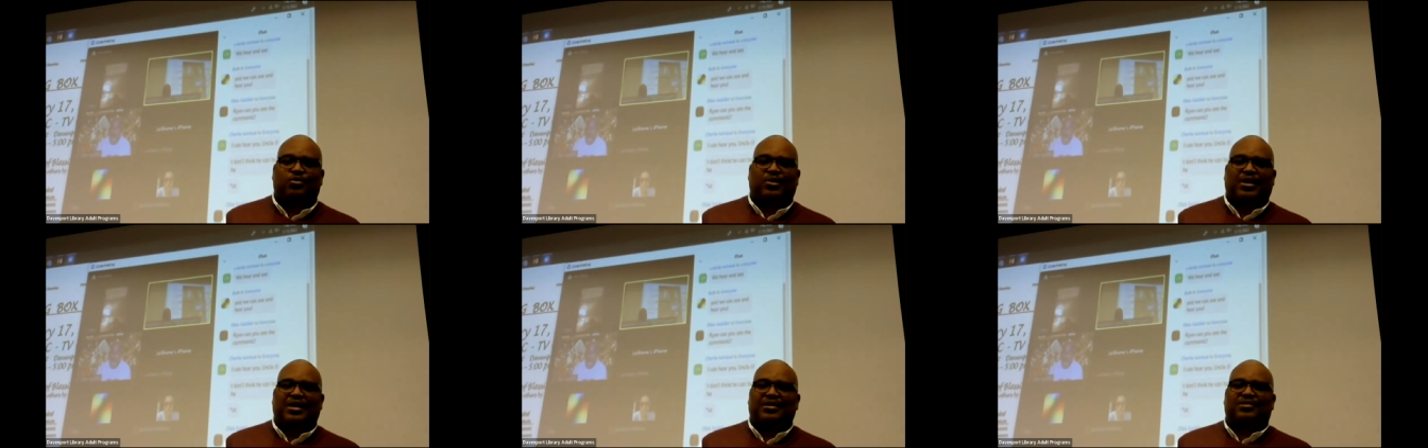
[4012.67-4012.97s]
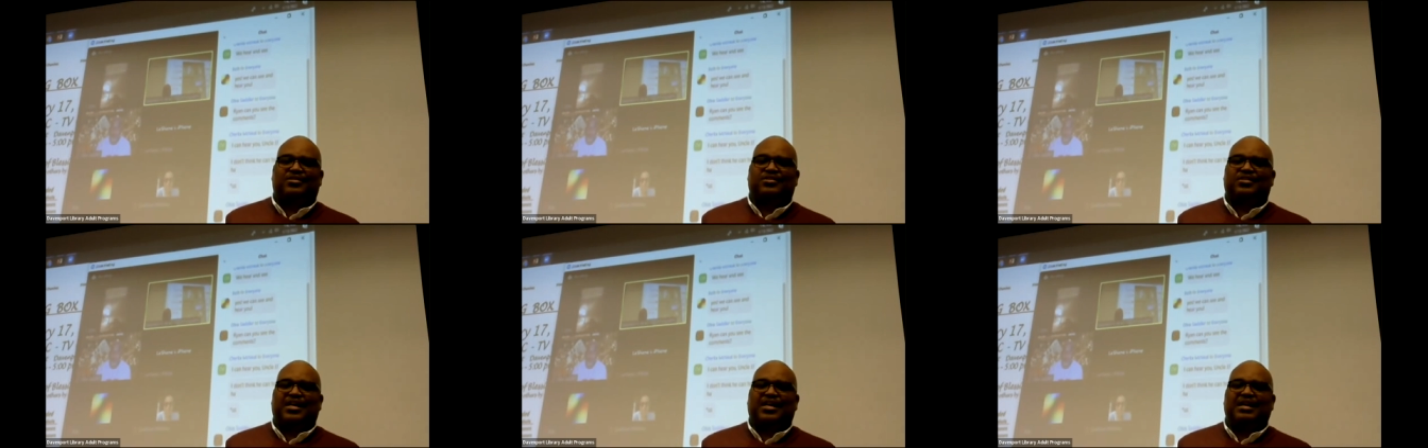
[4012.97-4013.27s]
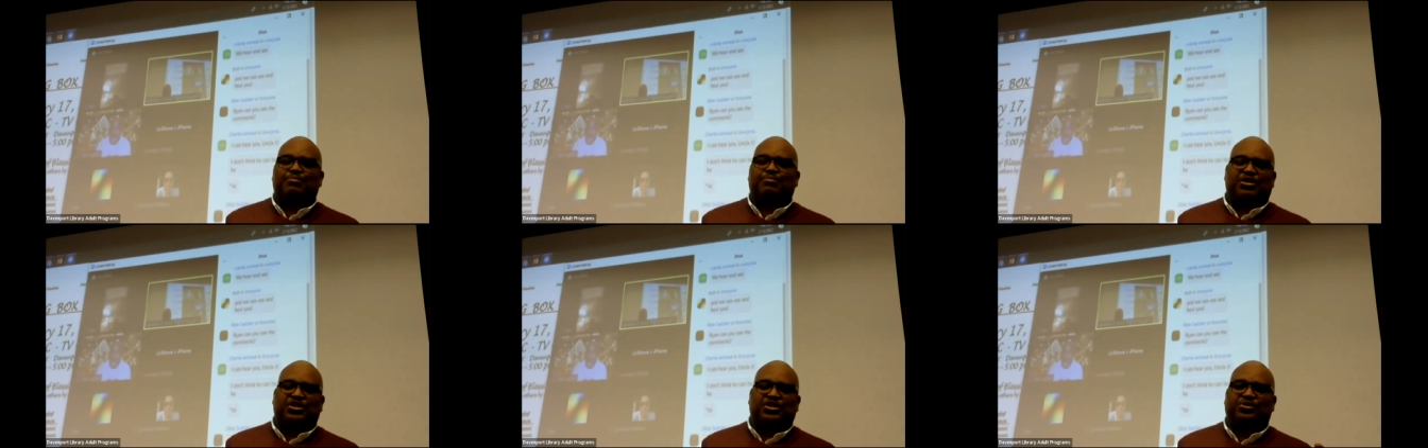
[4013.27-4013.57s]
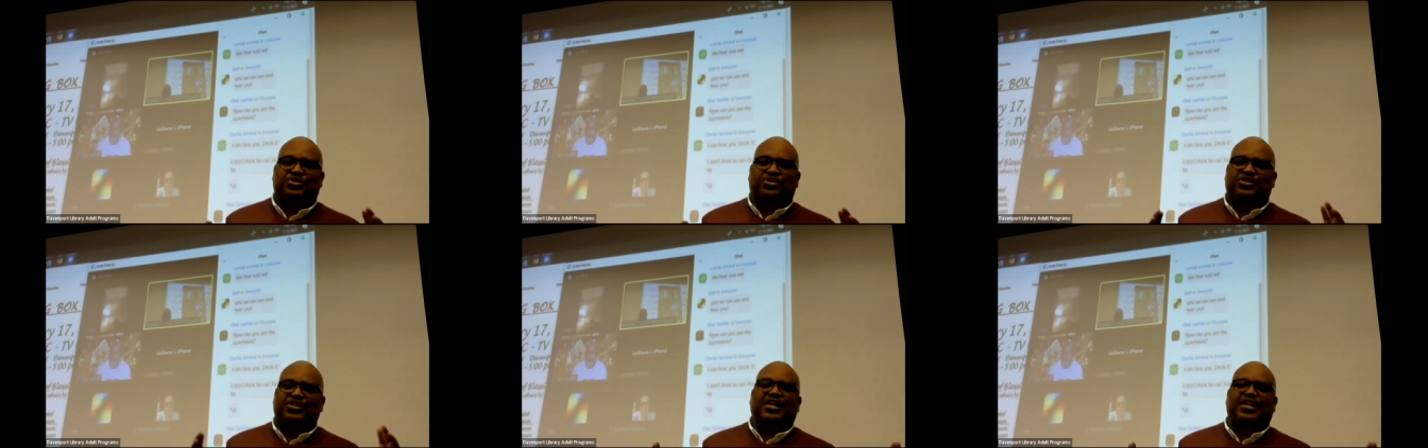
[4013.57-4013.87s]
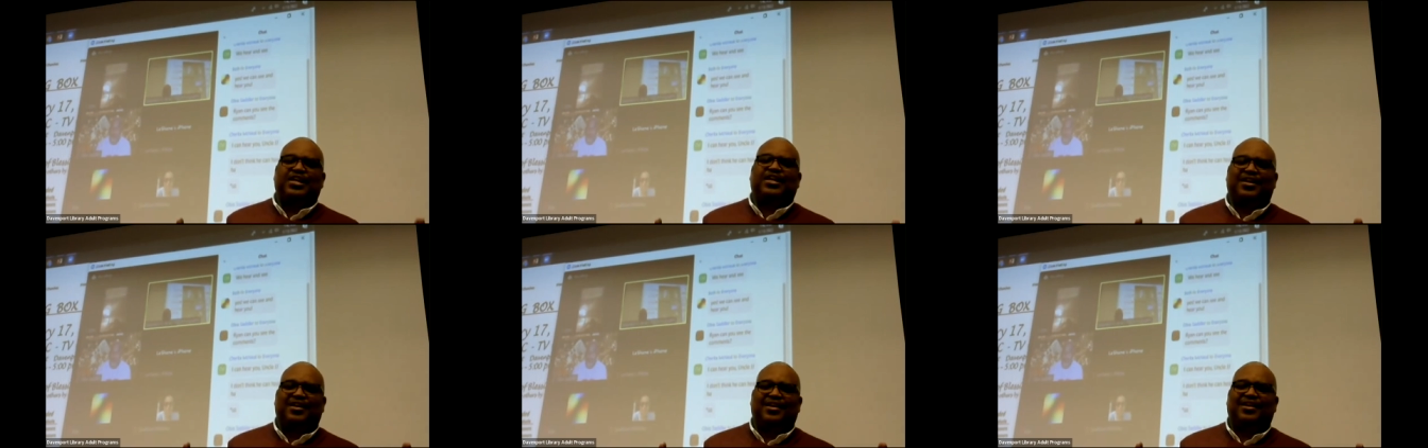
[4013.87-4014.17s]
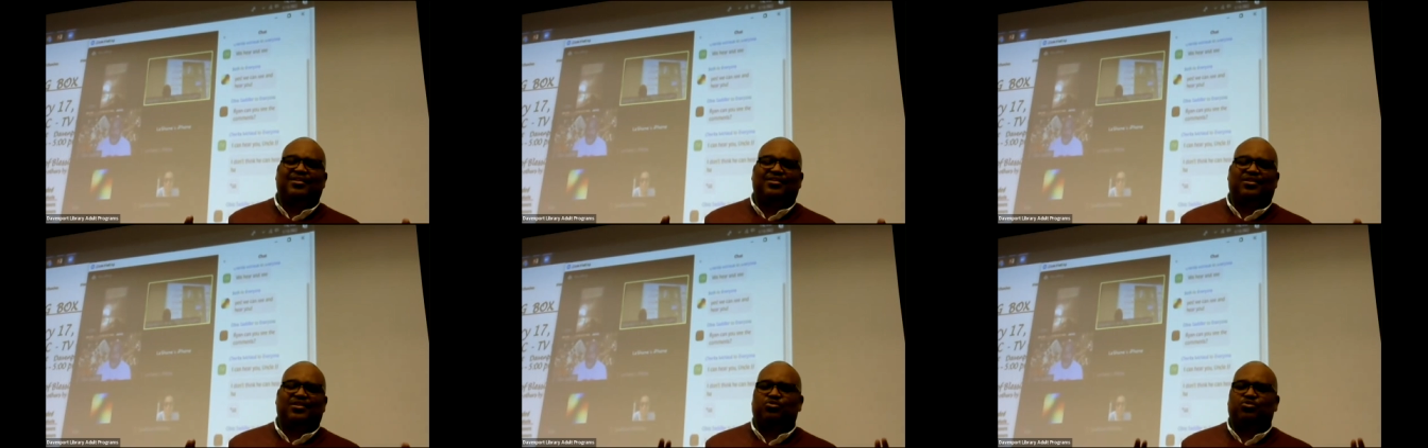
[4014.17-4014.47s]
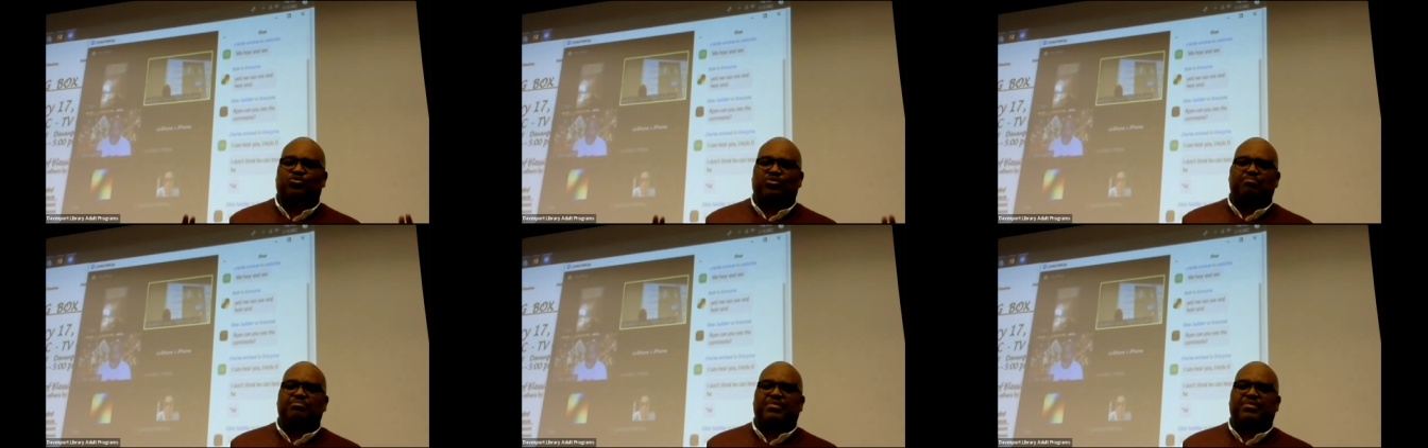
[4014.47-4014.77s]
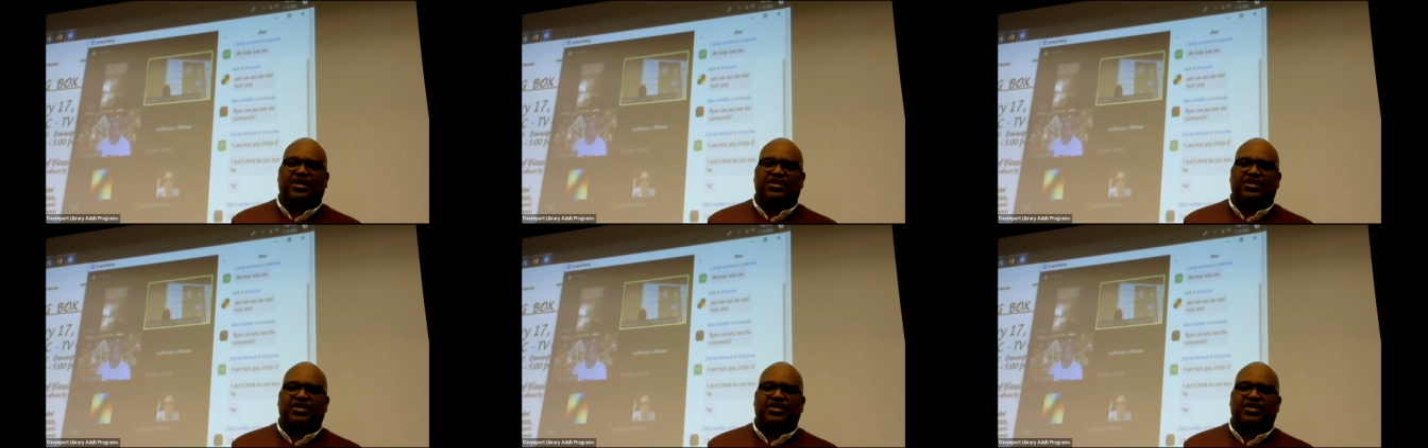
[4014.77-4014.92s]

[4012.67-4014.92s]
quite the same, but you see the drum